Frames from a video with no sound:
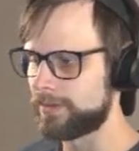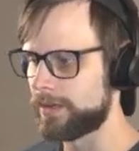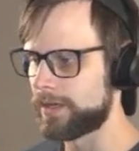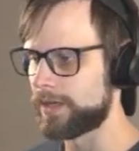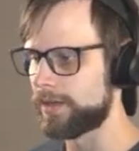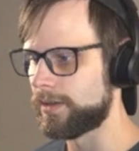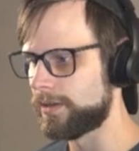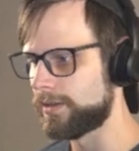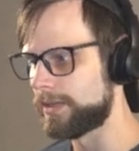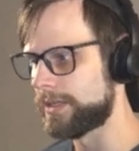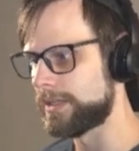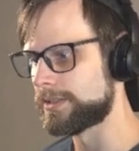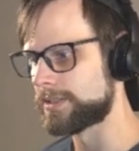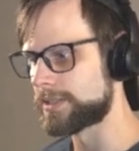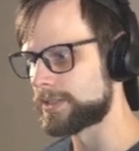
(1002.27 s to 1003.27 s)
Uh,
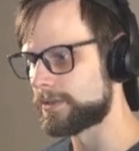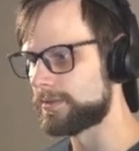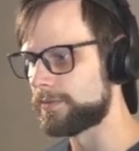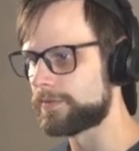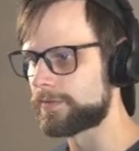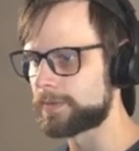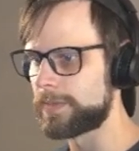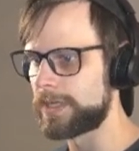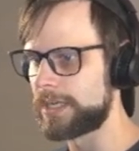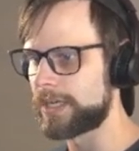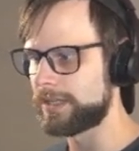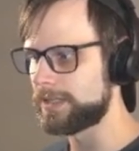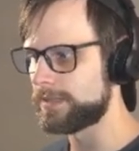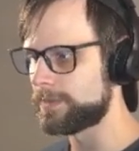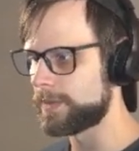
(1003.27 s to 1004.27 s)
and so for me, I
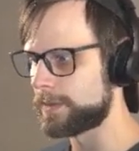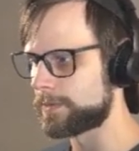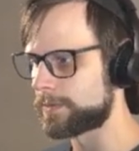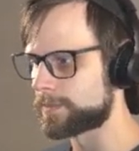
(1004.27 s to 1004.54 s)
need to be able